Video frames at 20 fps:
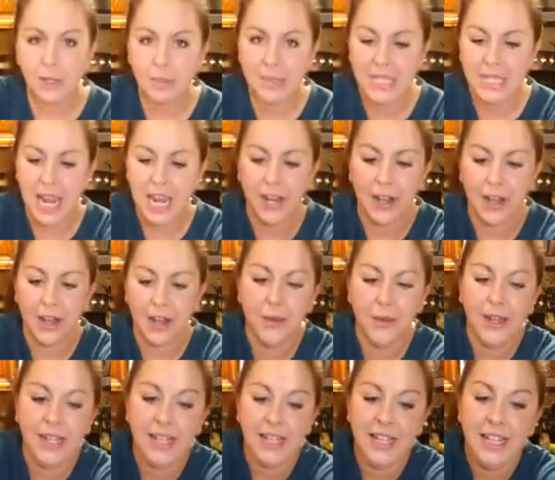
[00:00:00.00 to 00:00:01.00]
potato.
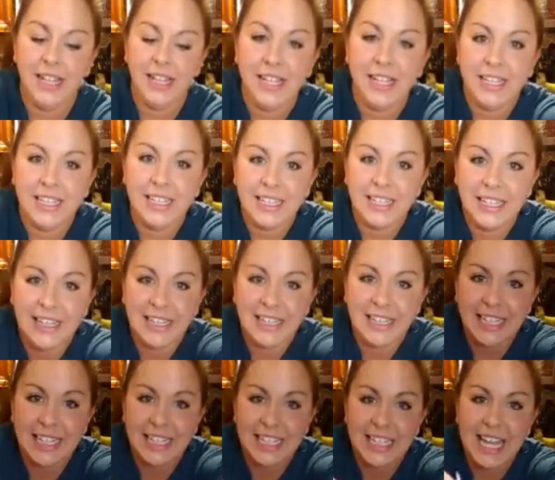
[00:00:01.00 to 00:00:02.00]
Look
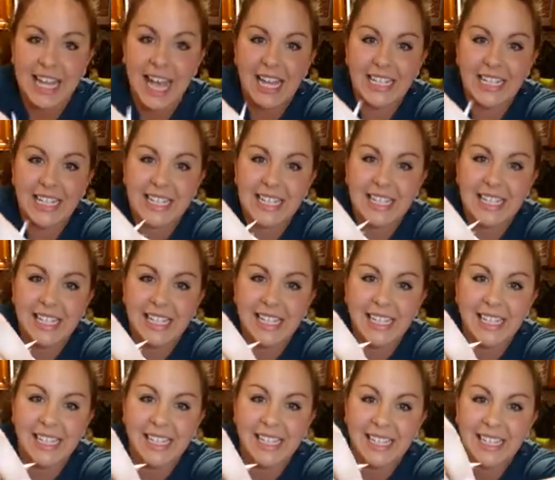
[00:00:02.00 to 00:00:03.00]
at these guys.
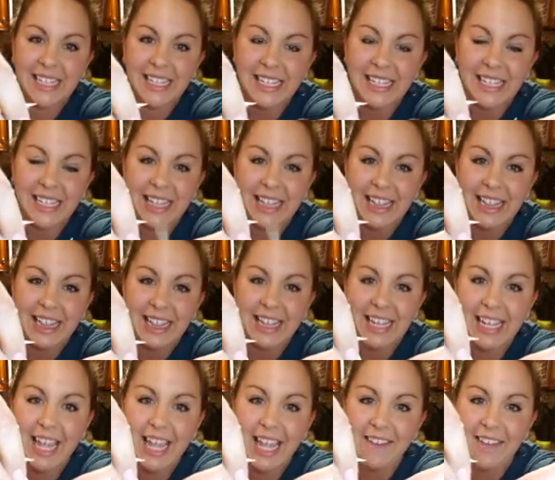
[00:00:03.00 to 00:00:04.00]
Look
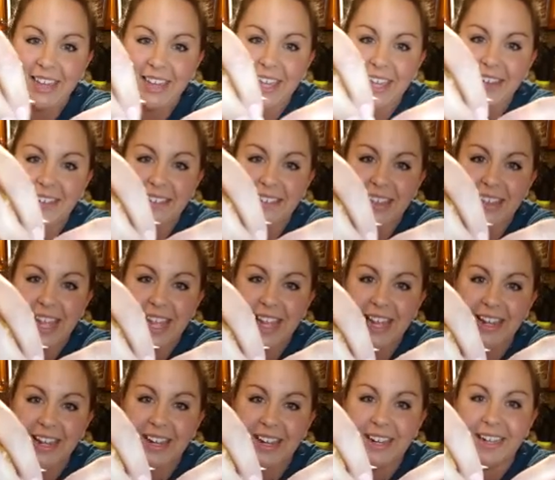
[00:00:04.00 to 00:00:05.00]
how cute they
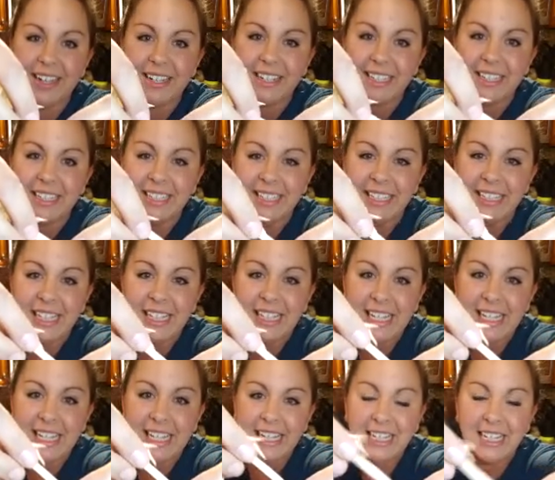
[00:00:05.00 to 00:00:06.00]
are.
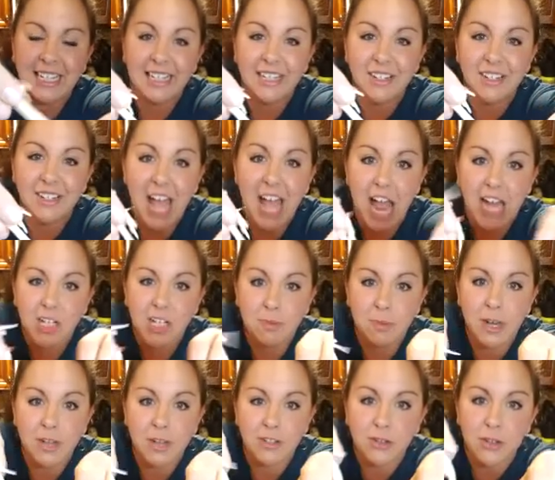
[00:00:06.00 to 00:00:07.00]
Little hash
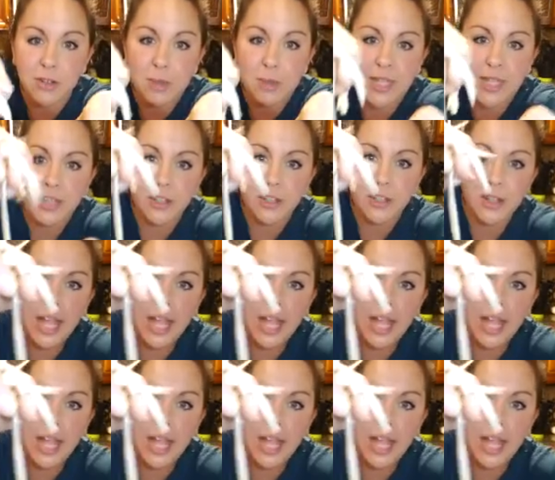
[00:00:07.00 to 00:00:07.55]
brown strips, and look